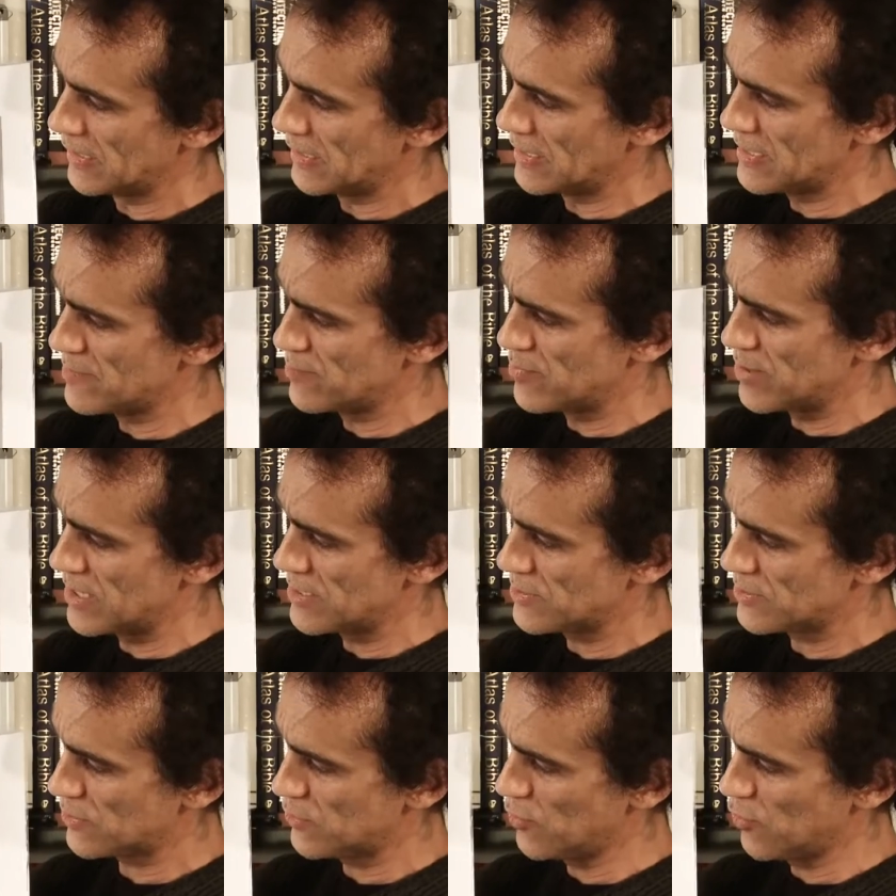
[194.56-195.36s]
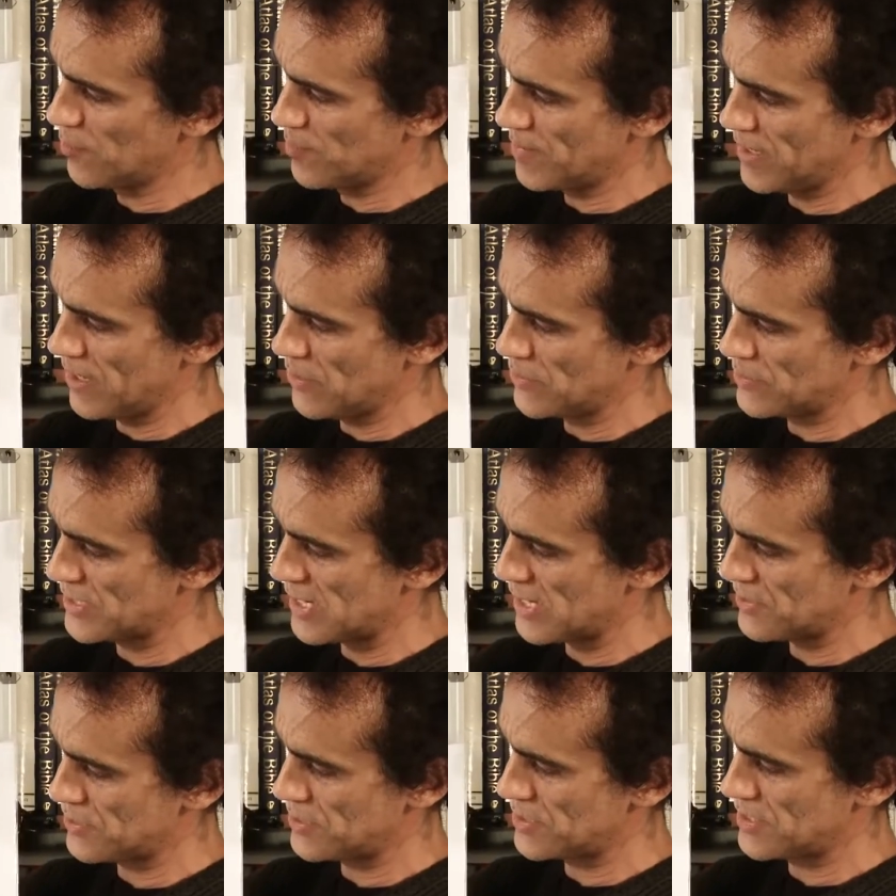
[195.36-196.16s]
Libra, Scorpio,
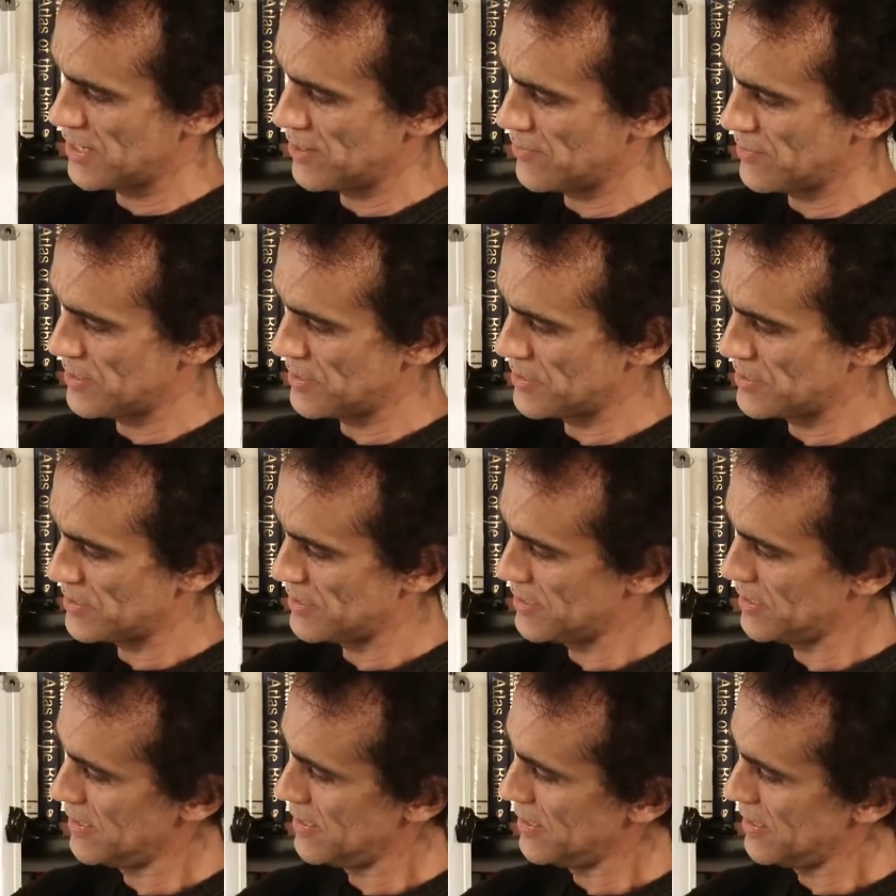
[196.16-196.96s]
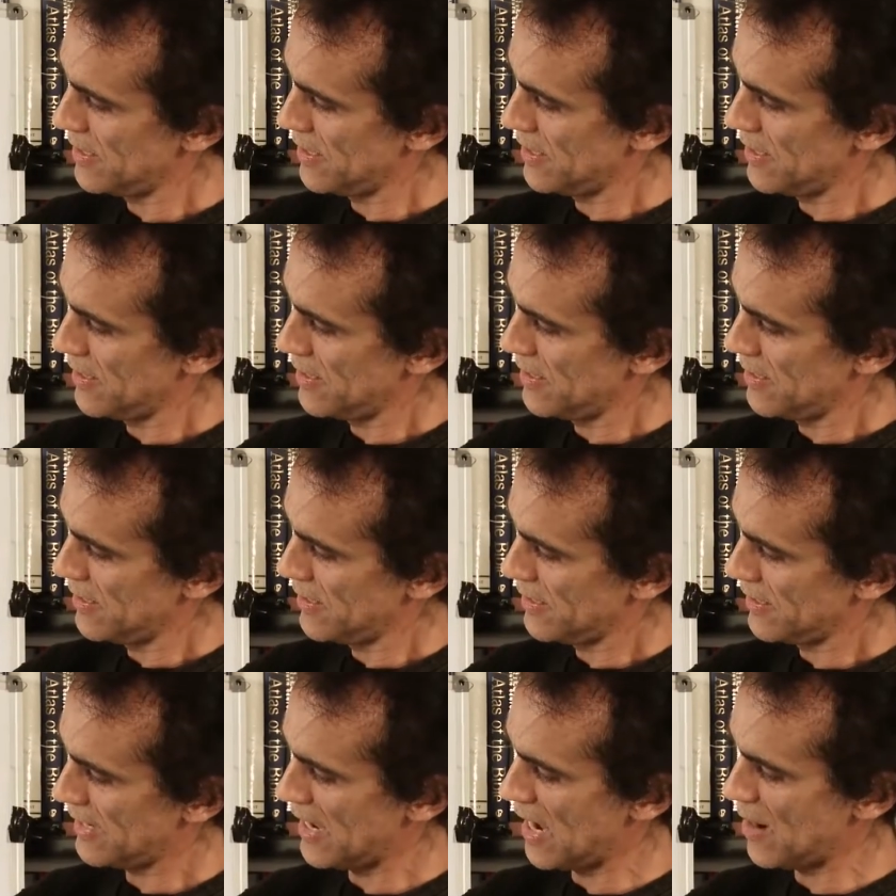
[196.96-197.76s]
Sagittarius,
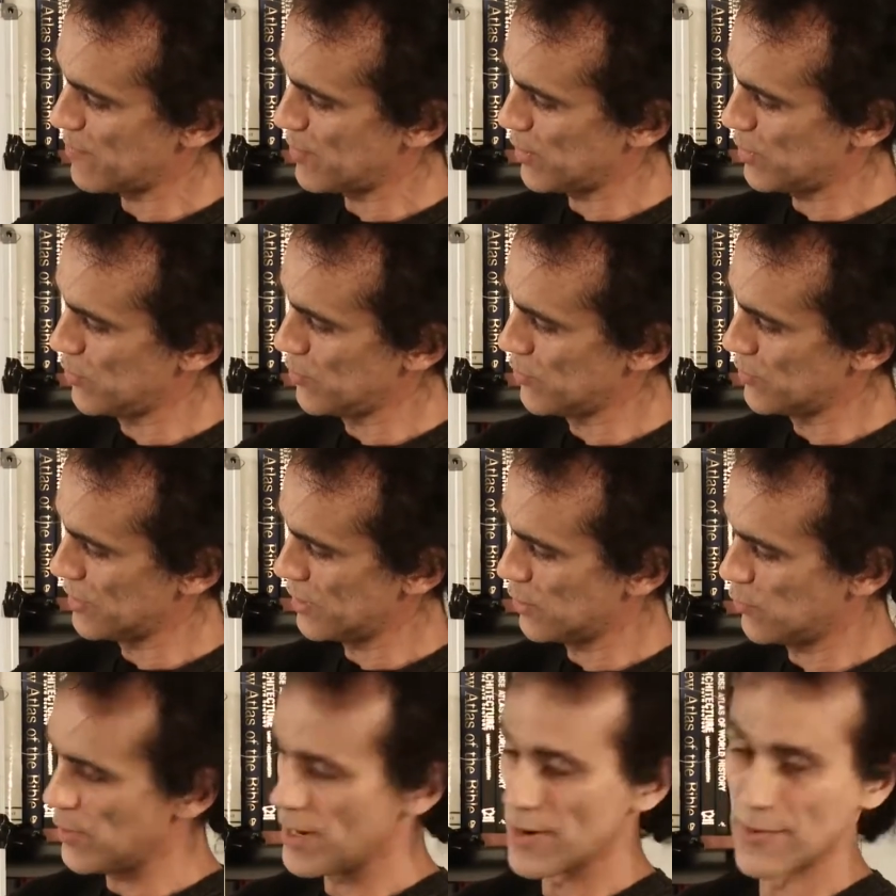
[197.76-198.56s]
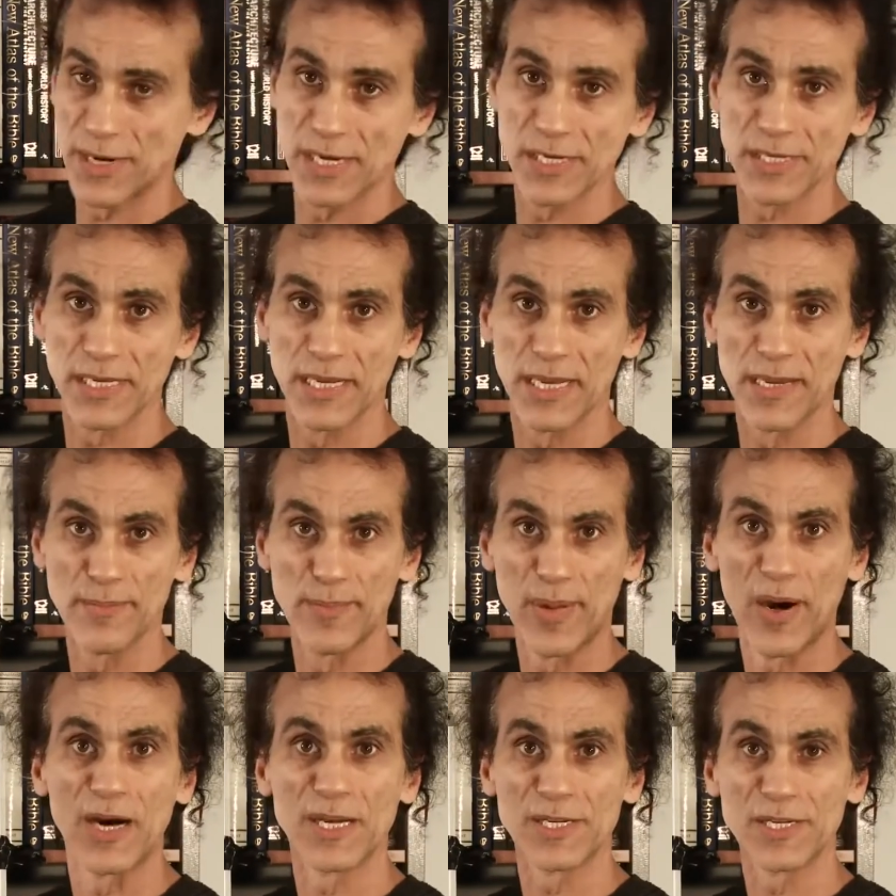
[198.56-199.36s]
Capricorn, Aquarius,
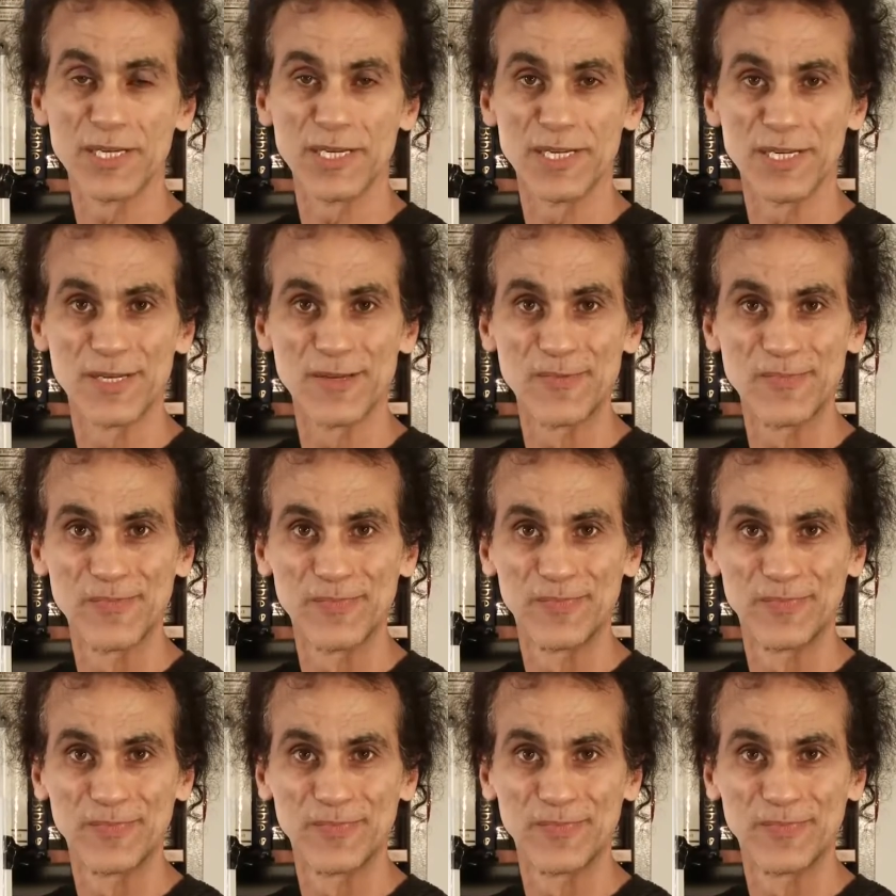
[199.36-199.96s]
and Pisces.